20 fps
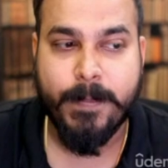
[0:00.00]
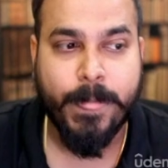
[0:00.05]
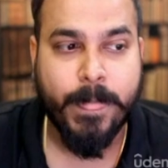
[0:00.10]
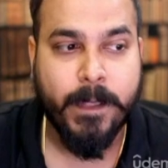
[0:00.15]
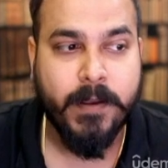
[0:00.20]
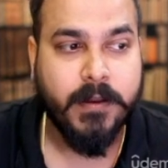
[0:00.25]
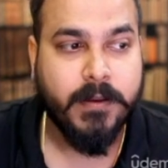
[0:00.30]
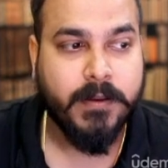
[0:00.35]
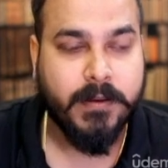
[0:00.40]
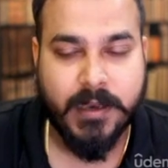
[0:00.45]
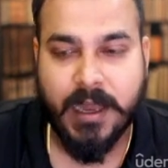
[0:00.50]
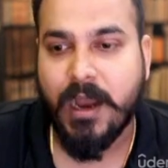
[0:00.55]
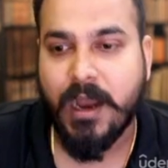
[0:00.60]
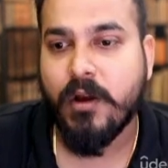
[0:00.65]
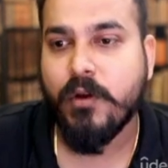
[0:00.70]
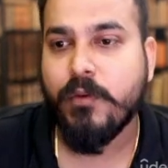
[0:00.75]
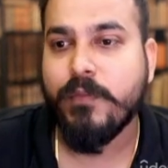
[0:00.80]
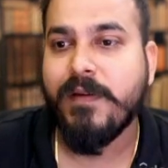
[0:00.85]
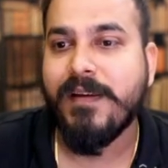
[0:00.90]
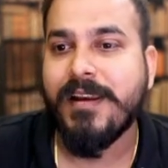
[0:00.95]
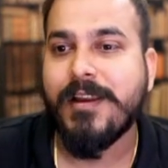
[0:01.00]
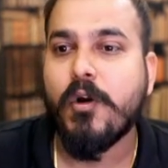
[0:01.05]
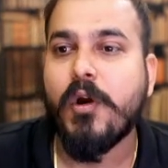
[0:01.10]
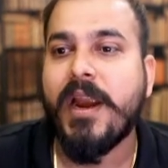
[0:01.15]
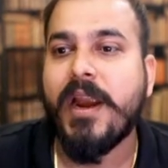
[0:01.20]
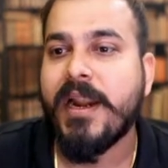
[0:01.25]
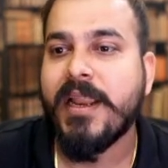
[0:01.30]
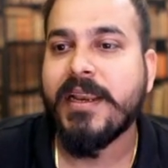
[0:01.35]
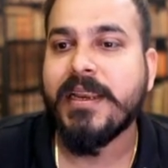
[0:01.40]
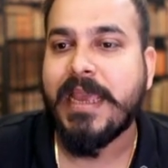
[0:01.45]
right? Now we'll
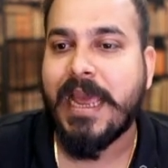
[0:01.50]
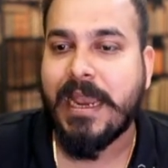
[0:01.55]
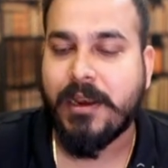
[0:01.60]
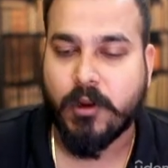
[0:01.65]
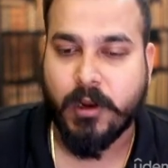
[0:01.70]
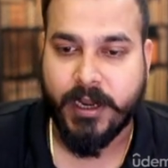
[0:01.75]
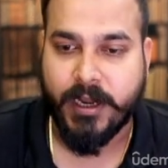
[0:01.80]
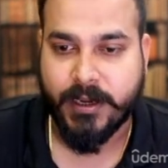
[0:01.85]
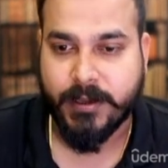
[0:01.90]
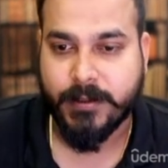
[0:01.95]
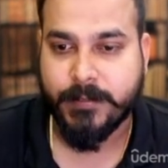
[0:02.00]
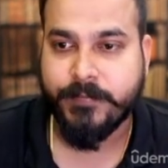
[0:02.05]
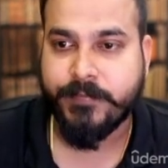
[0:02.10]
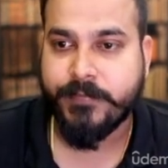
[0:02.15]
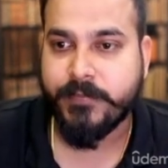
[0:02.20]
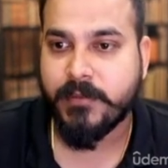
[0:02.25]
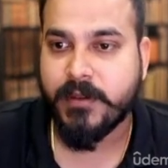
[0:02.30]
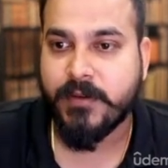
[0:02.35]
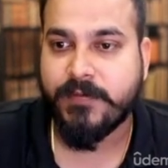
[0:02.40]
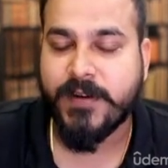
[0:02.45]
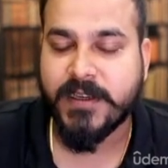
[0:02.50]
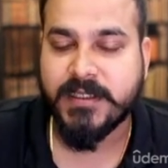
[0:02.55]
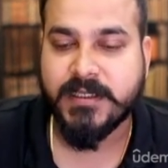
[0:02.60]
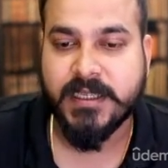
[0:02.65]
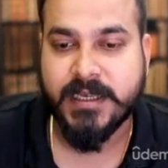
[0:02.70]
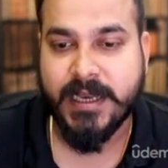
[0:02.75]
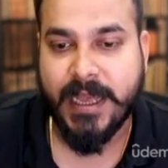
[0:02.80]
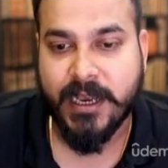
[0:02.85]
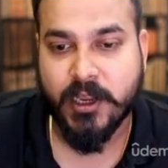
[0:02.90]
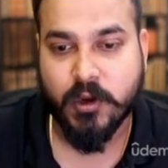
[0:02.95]
go ahead and calculate. The
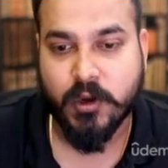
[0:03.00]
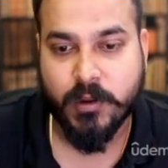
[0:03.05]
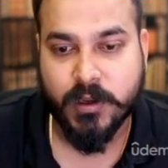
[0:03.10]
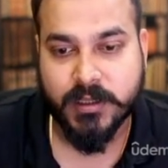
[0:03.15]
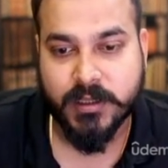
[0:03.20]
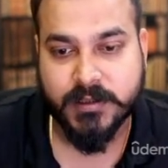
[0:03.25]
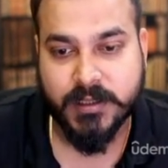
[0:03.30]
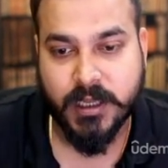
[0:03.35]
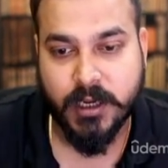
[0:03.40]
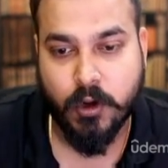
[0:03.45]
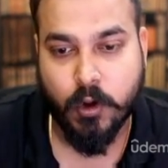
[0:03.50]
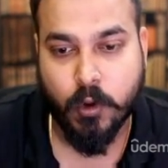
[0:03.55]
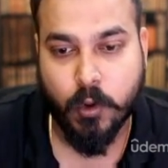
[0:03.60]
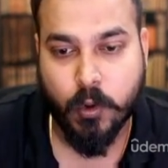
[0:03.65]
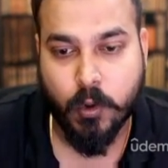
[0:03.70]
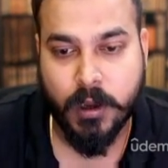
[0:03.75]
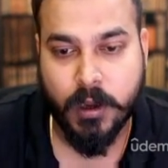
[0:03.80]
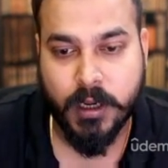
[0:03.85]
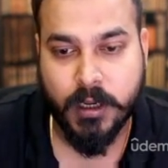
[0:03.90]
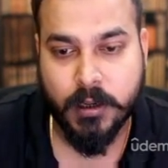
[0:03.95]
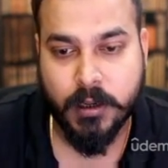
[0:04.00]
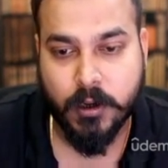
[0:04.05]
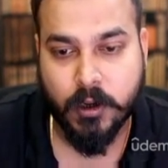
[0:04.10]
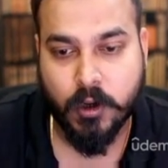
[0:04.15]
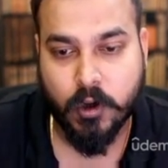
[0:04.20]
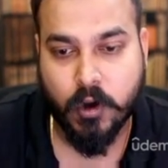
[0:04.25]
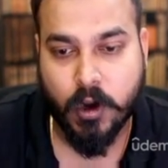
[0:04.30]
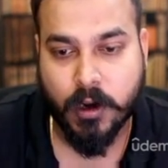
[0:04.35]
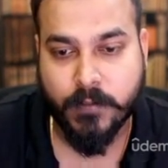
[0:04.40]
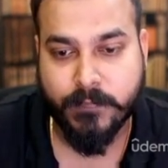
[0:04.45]
first scenario is the lower
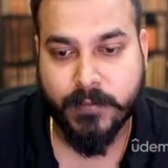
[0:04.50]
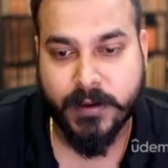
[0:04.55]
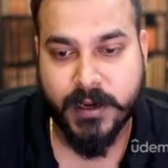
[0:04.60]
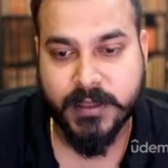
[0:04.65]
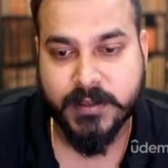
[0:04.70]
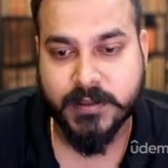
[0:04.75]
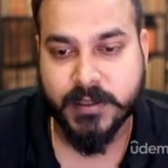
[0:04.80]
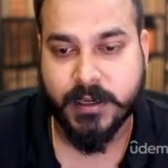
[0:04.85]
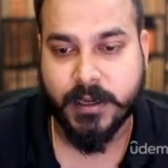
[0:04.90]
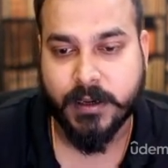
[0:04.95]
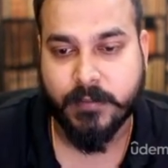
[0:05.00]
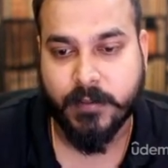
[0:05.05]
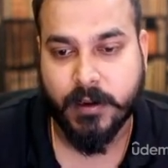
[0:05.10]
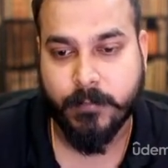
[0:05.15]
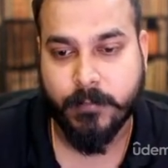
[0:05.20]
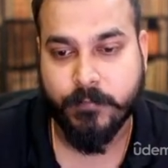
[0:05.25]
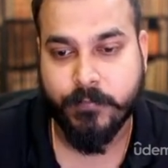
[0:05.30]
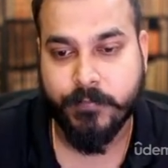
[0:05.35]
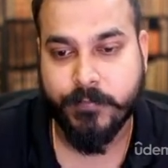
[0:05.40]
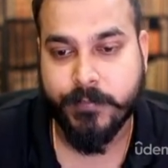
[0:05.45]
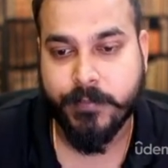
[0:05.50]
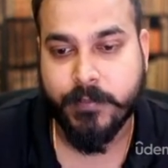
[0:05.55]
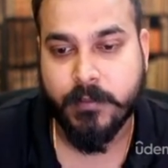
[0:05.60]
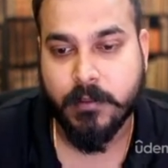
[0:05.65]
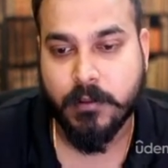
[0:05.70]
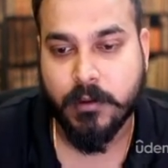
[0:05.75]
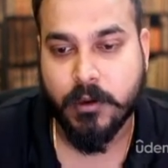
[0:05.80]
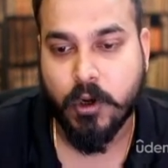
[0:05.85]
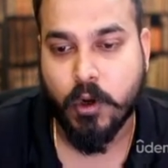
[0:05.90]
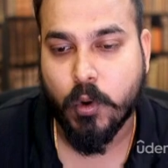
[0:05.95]
confidence interval,
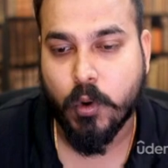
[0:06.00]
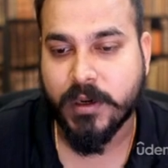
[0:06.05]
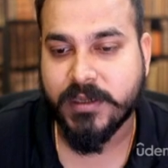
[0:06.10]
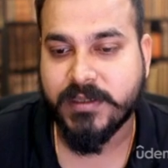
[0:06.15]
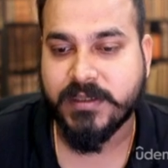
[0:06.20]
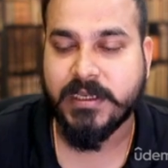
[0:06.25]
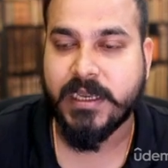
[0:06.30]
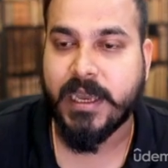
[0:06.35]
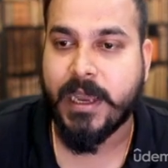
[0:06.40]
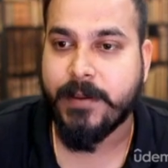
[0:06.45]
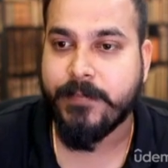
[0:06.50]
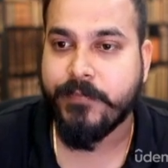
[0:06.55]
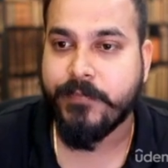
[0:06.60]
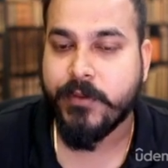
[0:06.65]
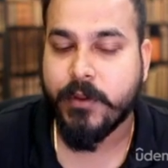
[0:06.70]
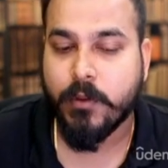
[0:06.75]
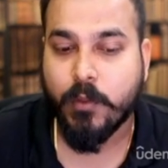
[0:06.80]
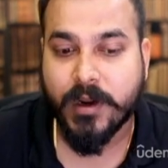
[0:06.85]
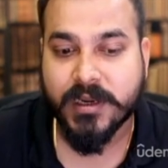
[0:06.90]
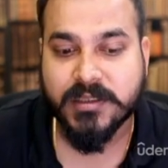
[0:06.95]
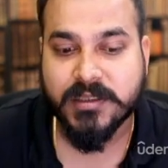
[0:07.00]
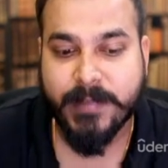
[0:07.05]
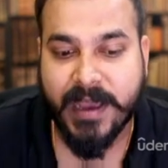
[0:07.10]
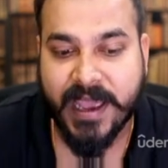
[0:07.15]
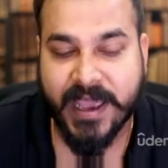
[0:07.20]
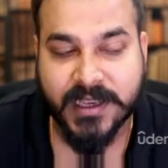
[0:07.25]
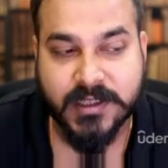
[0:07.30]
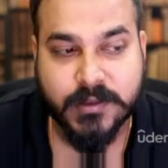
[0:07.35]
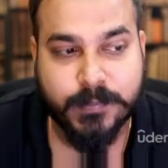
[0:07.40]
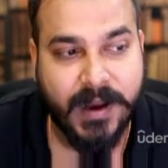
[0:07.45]
lower CI. What is
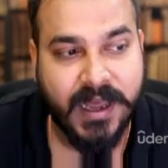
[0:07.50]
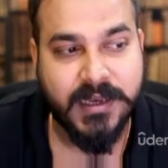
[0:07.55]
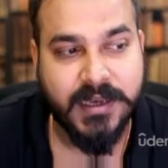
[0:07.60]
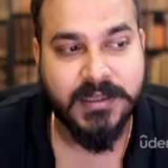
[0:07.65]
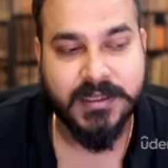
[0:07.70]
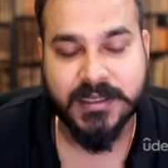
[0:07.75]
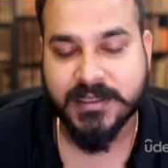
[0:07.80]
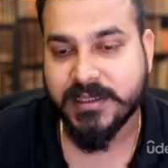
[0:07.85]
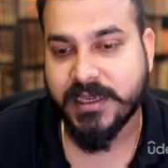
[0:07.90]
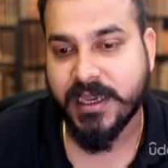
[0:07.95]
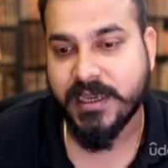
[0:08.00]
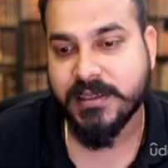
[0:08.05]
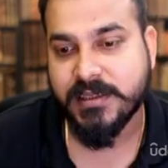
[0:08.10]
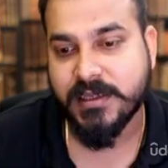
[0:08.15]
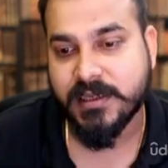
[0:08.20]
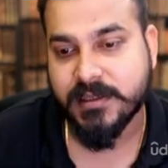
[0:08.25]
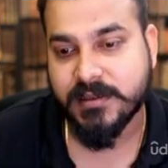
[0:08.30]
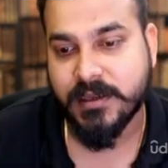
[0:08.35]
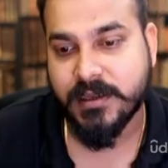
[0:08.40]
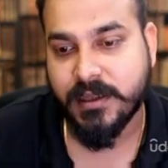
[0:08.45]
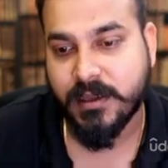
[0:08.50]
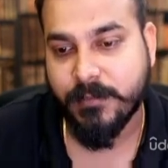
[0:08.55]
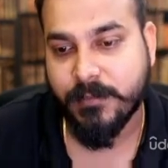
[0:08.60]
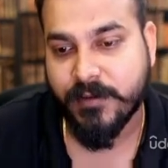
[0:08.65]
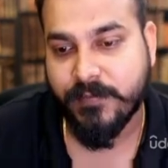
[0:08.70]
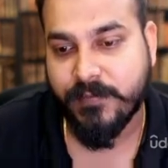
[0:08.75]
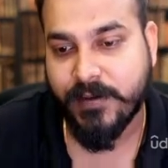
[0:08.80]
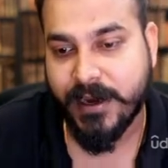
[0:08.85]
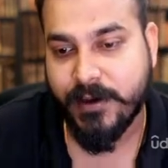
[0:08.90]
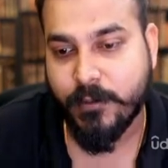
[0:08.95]
my X bar in this case? It is
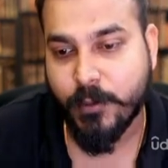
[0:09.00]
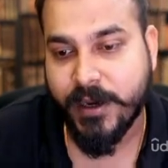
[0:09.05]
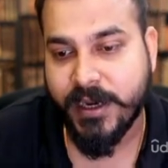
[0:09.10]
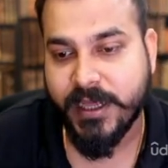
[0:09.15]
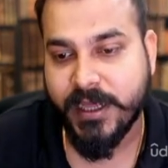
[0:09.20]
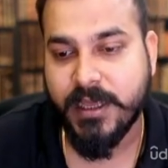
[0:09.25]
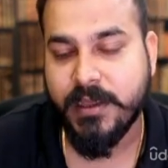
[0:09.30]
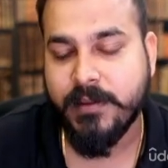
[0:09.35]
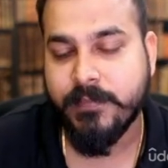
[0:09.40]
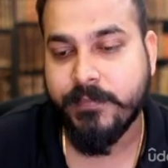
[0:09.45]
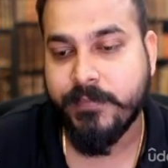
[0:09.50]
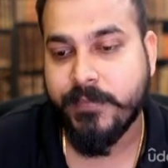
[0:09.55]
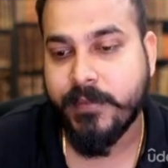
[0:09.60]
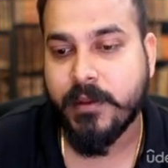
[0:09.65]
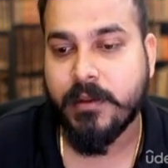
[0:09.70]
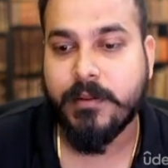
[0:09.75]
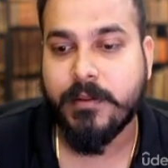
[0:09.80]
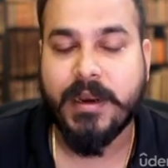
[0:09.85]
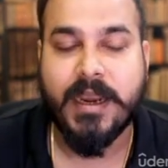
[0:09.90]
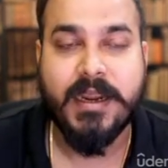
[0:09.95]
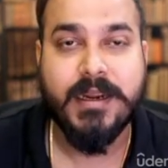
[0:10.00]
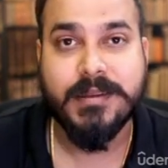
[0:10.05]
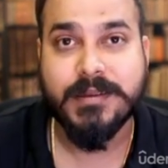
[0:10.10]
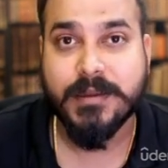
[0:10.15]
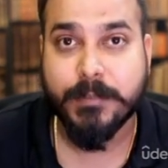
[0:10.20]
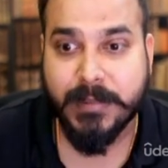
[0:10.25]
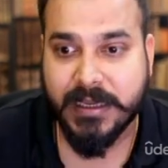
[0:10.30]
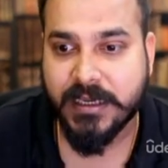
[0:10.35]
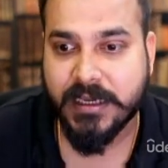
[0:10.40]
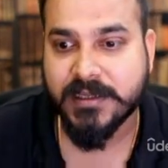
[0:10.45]
nothing but 520,
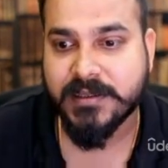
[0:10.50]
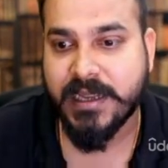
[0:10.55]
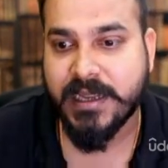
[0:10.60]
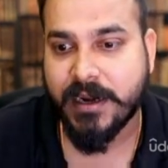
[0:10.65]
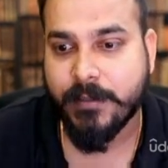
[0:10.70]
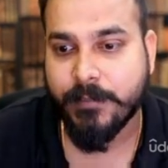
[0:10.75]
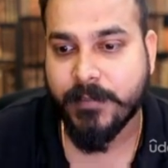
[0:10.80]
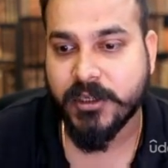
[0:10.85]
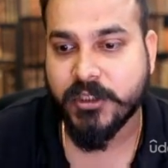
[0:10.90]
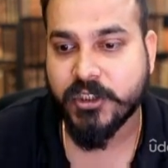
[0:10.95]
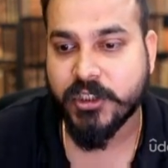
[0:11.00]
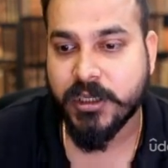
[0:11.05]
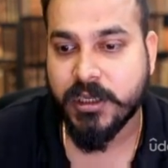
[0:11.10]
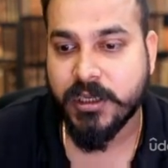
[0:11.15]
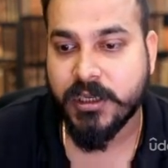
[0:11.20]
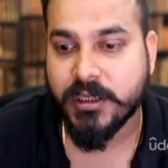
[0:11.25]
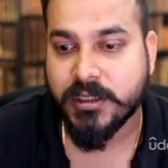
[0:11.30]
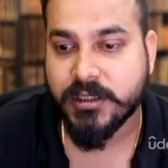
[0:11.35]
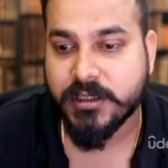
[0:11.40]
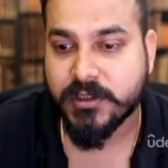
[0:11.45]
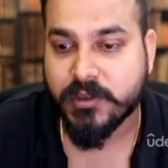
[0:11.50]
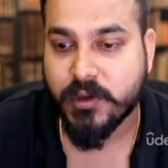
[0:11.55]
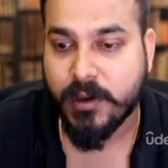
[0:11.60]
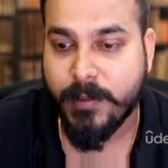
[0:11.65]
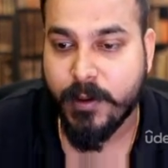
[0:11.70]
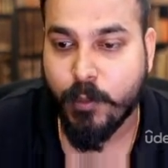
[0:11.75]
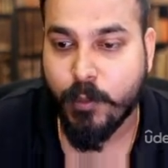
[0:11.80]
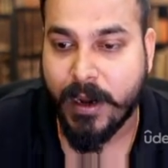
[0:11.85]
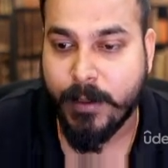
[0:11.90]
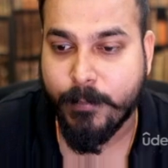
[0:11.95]
right? The mean is that much. This
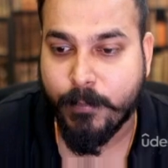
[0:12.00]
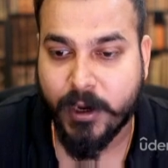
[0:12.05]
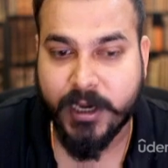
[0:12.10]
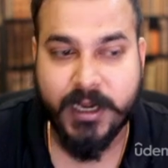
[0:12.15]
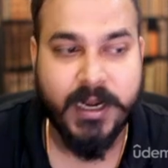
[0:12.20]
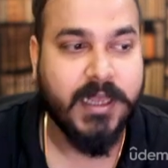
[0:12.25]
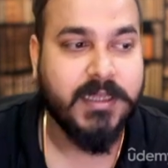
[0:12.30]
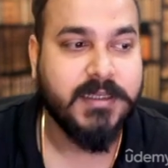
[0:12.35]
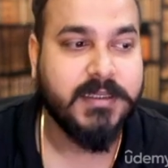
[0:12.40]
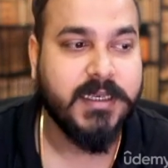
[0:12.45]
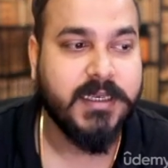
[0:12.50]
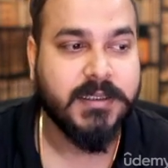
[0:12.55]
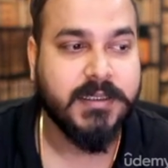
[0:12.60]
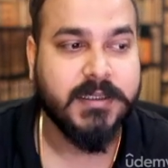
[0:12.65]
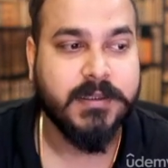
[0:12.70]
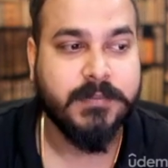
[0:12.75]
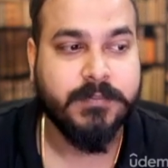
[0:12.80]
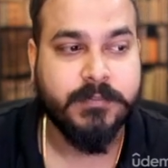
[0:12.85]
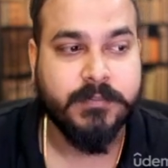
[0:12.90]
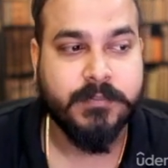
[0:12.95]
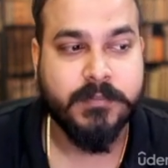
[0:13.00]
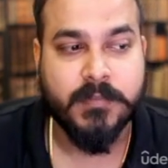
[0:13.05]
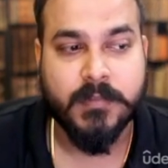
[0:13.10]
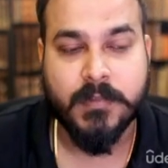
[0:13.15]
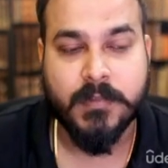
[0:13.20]
will be 1.96